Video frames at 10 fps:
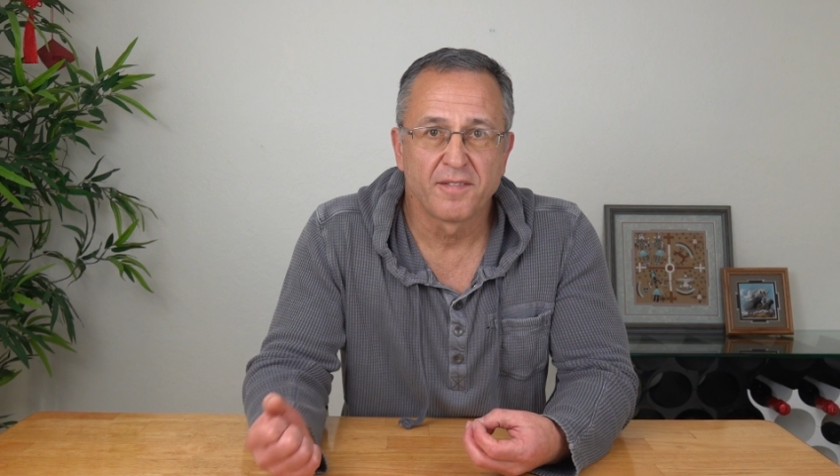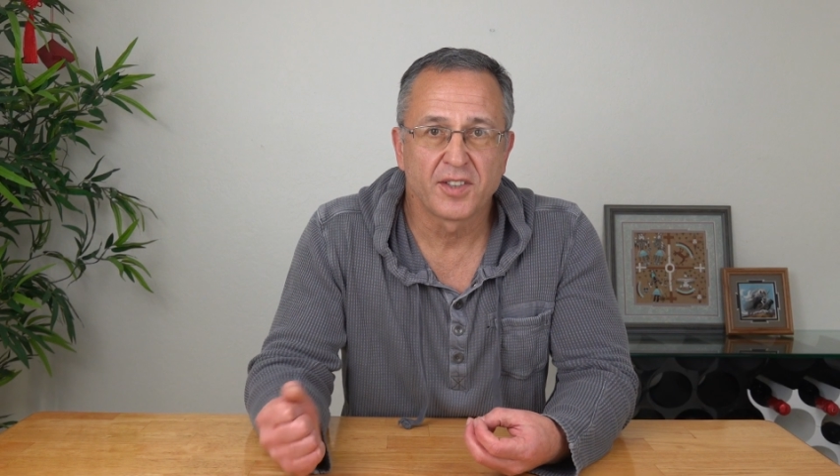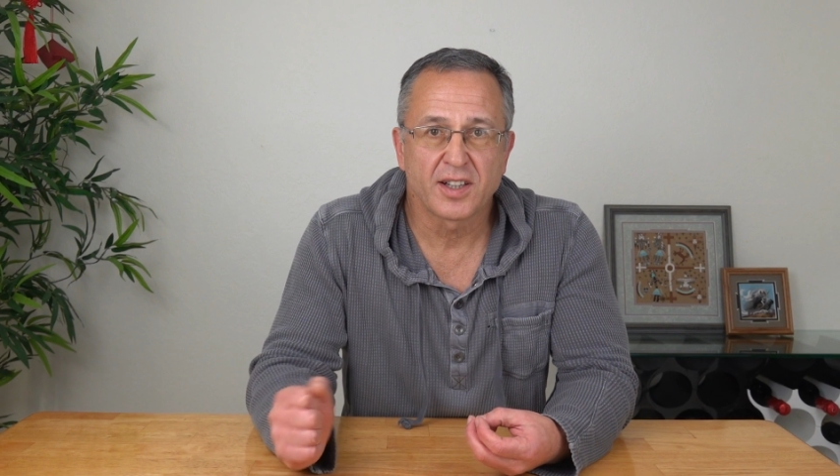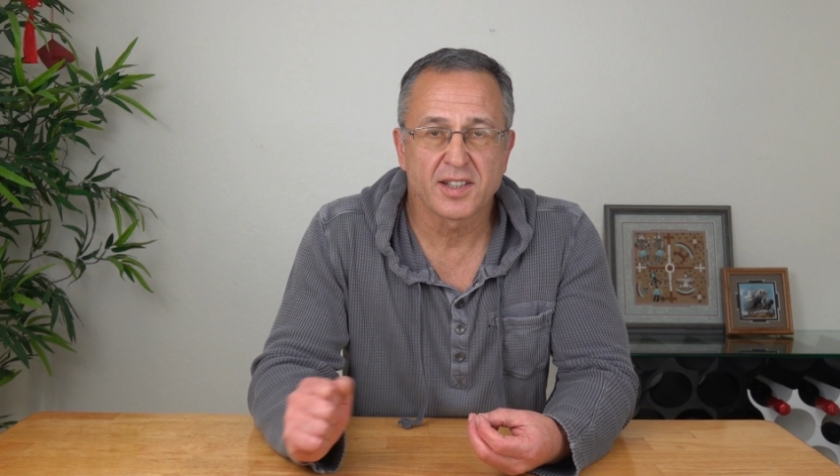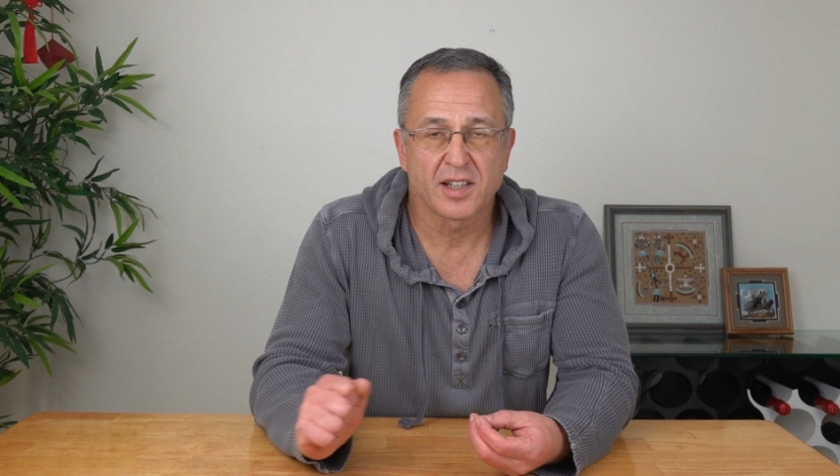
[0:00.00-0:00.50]

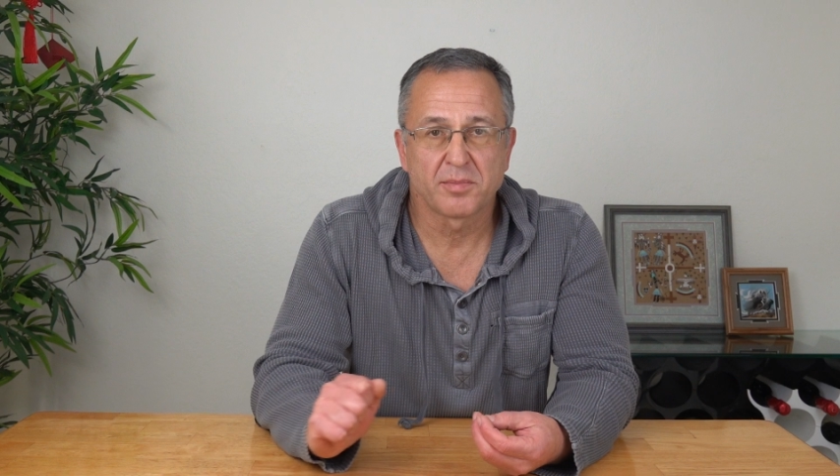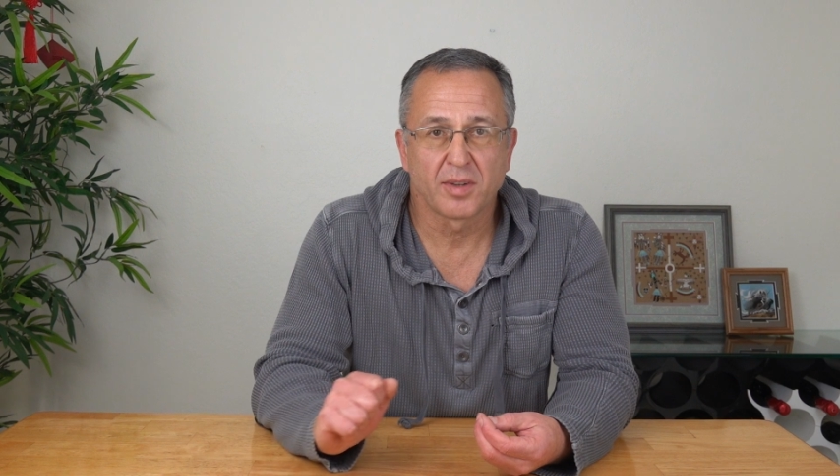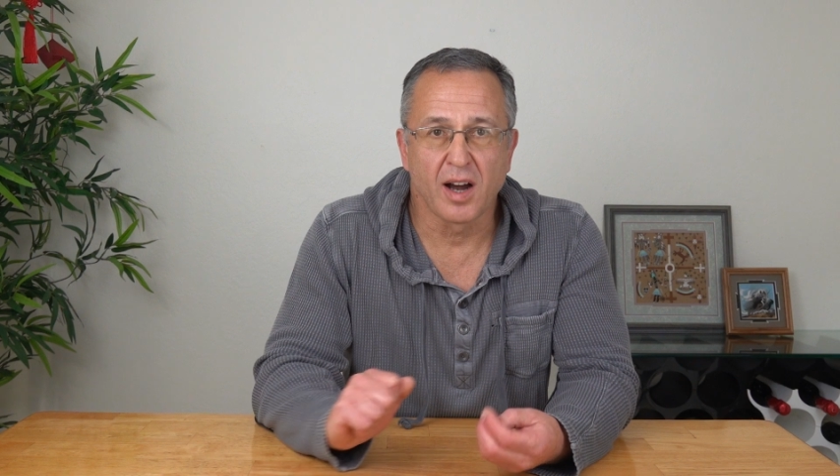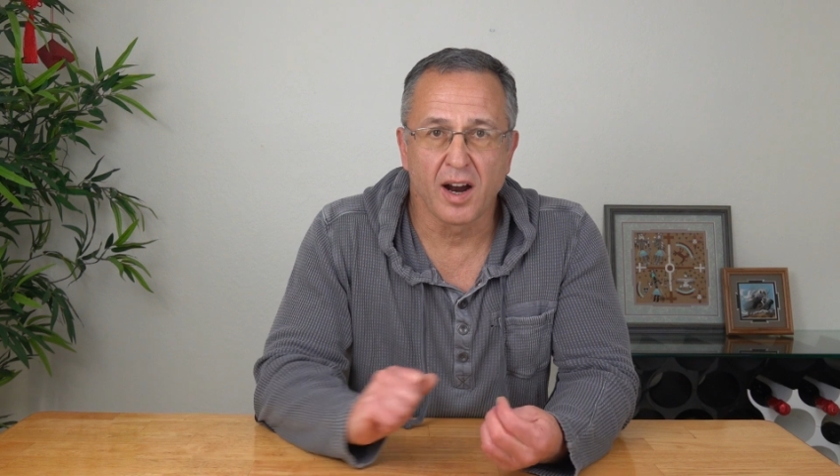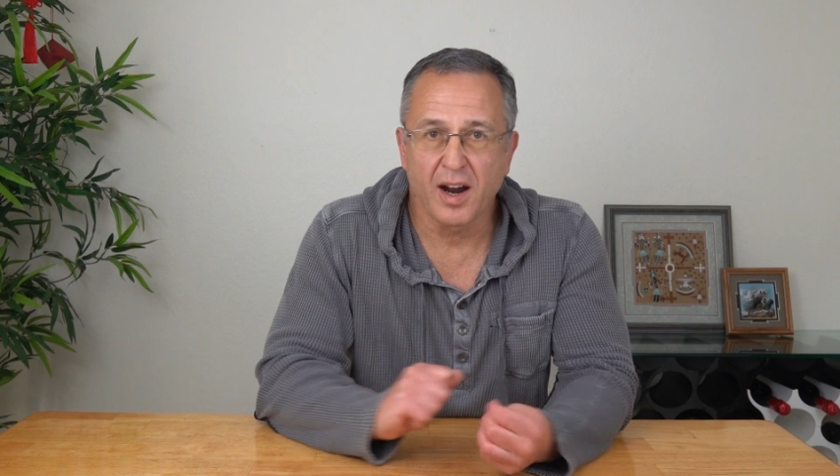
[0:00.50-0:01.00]
There are
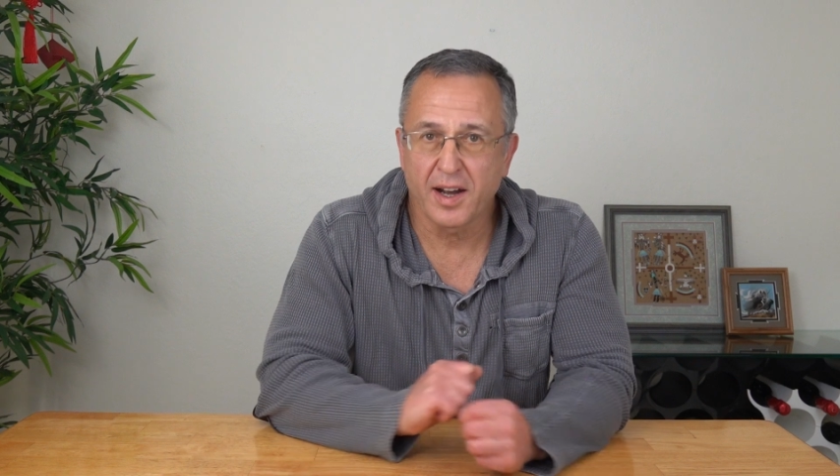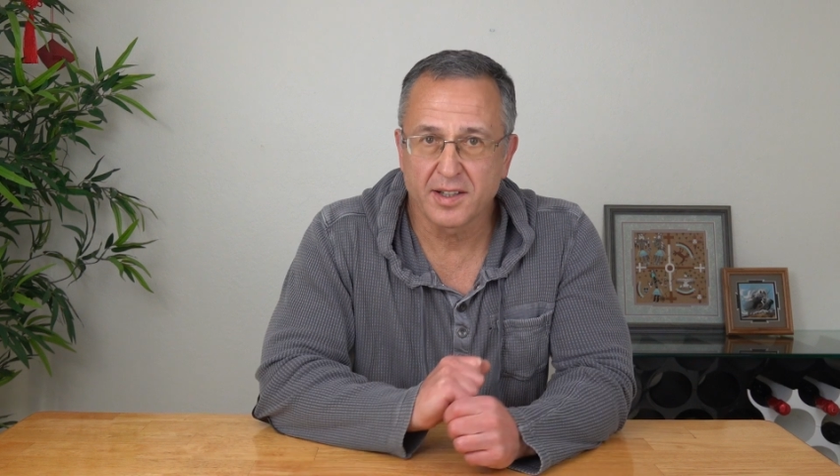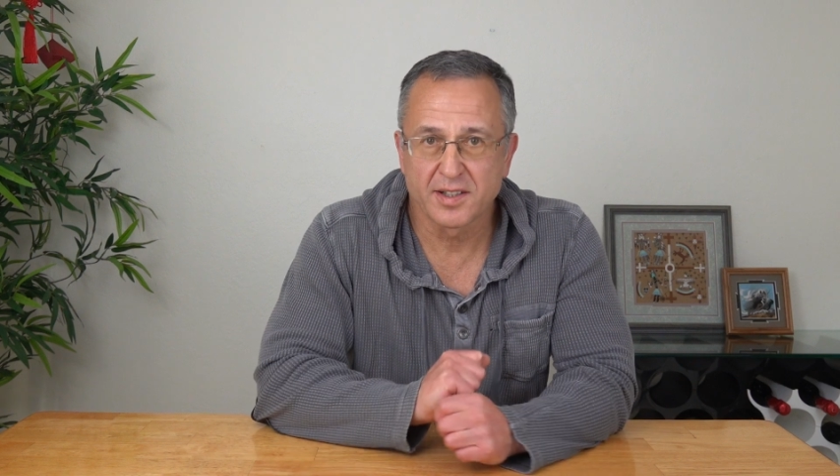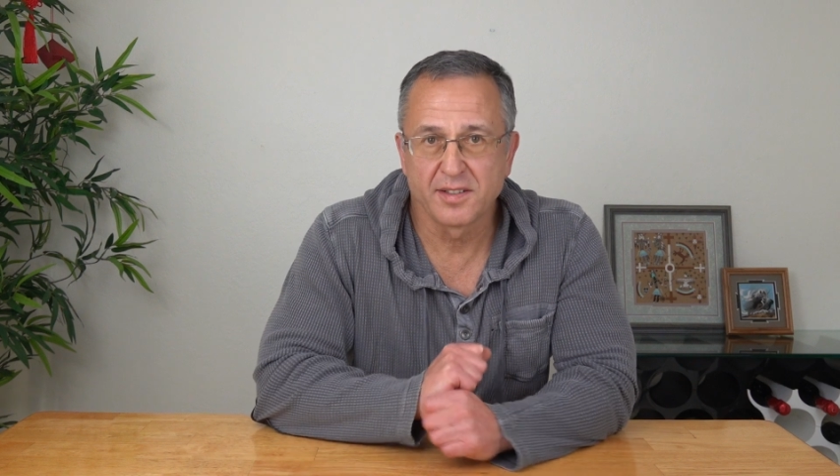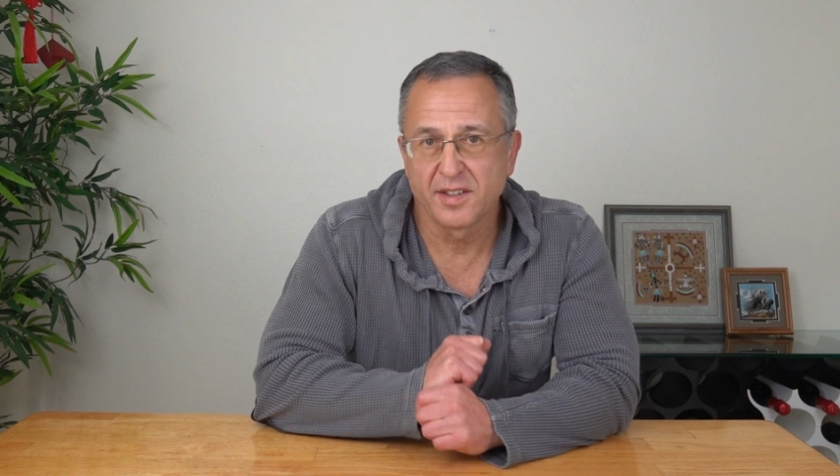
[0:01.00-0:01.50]
some
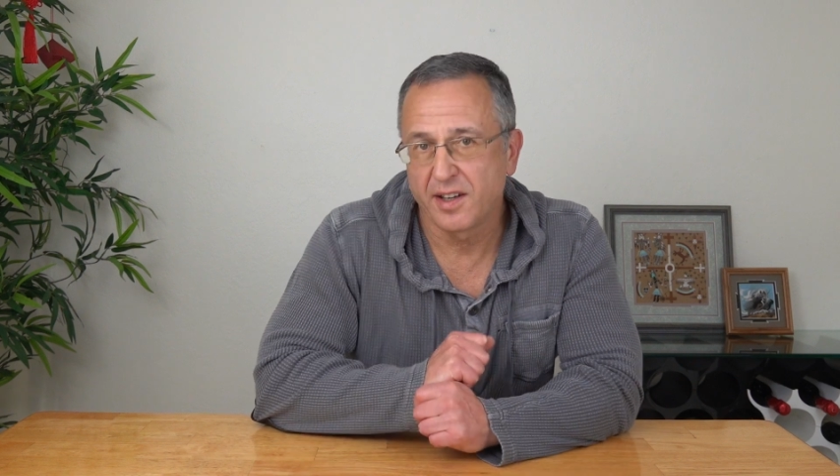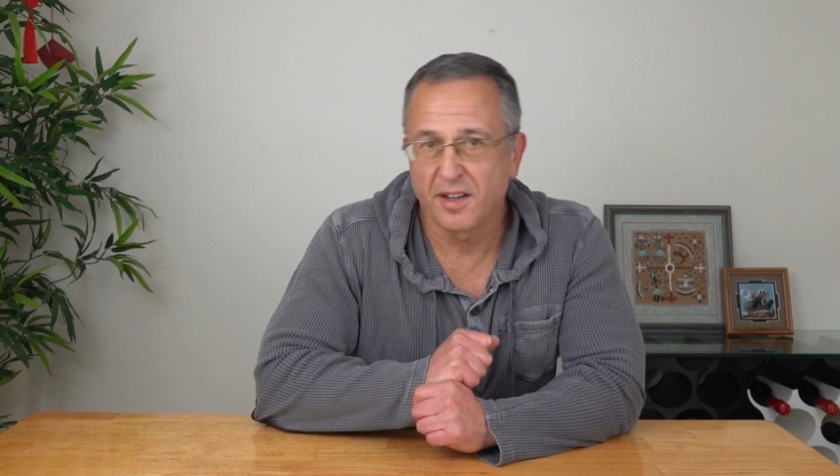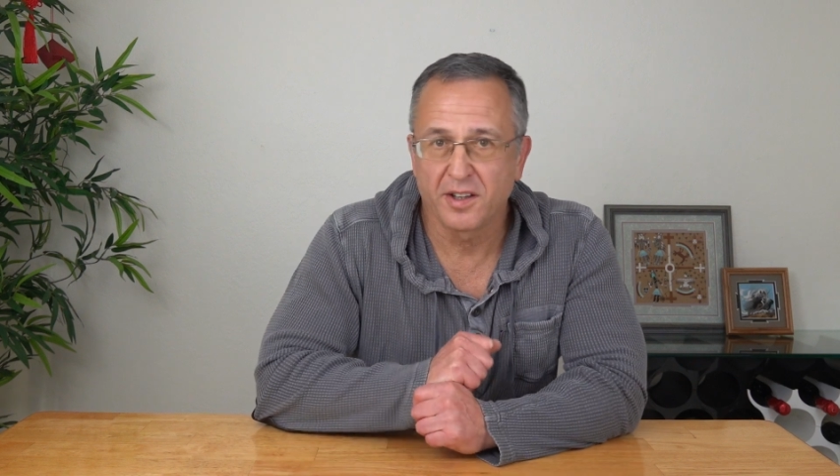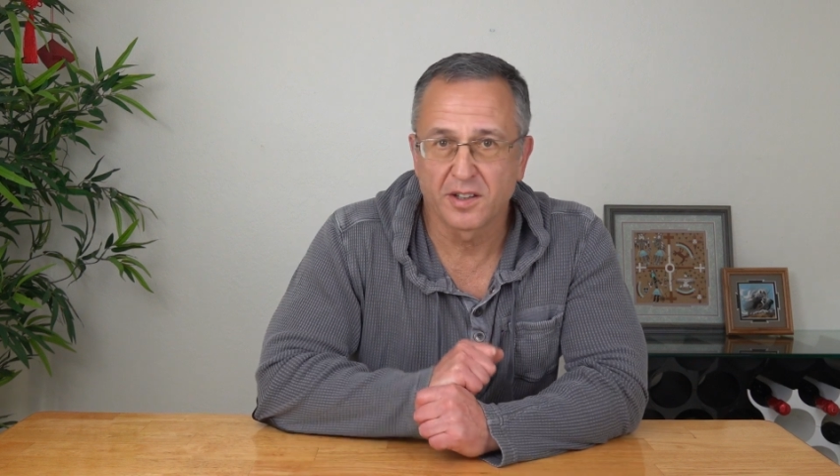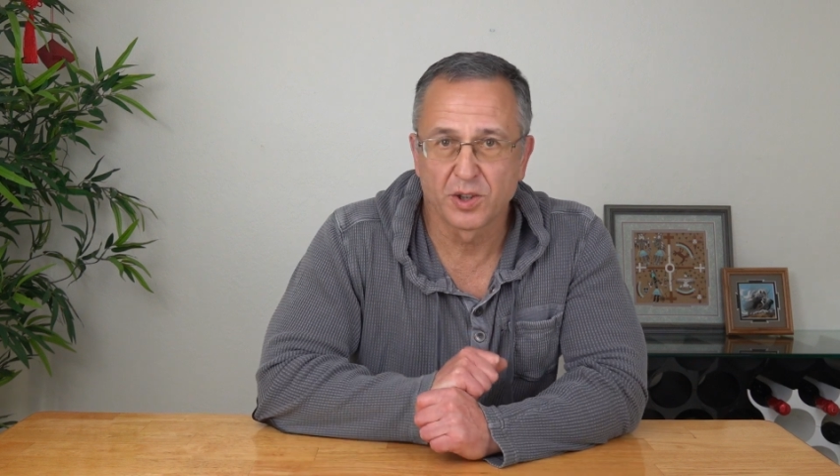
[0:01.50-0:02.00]
hikes in the
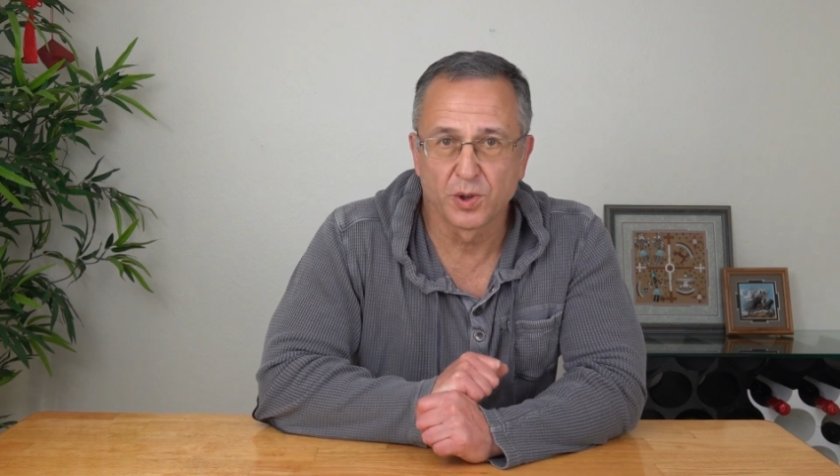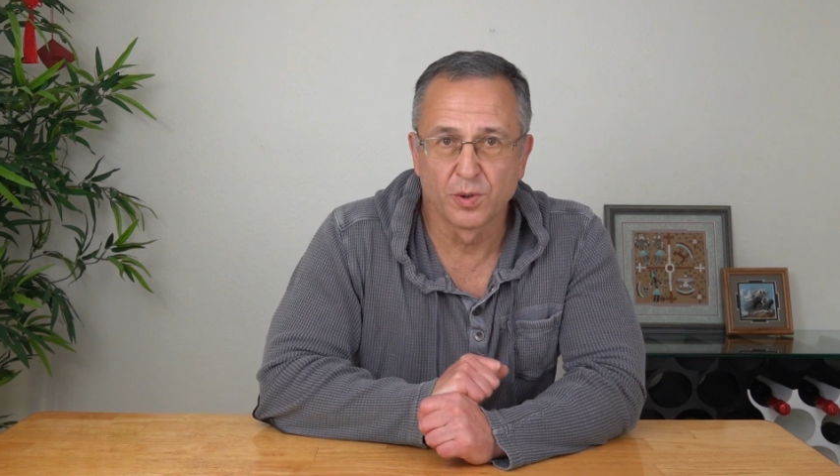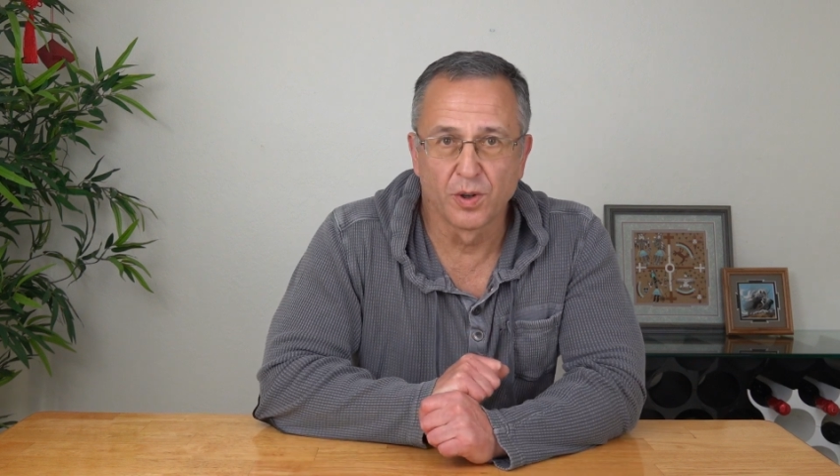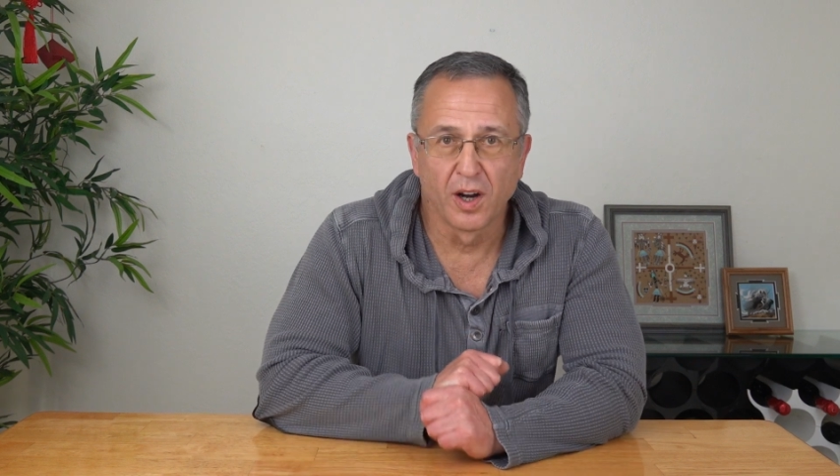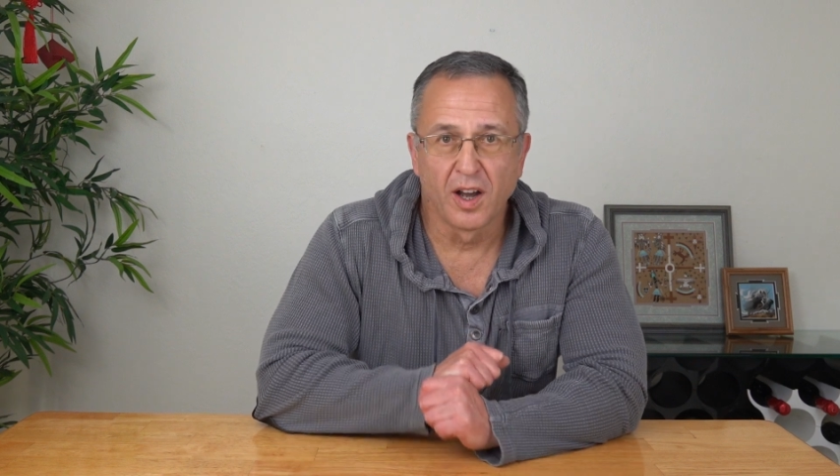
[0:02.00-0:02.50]
area
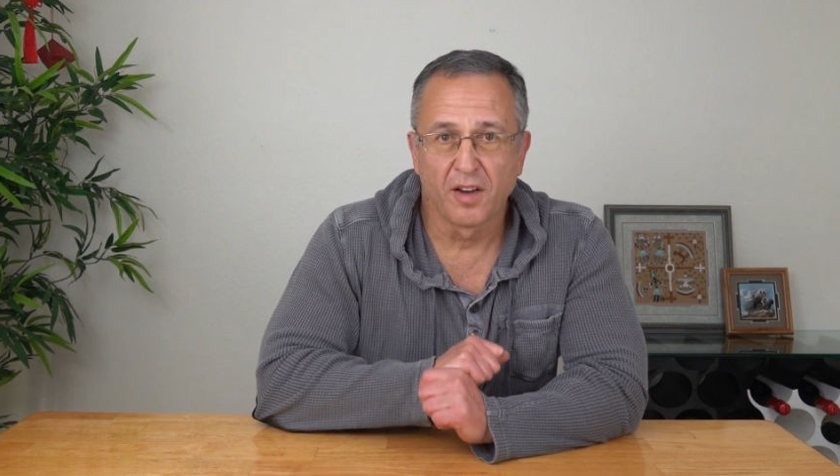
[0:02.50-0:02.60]
too.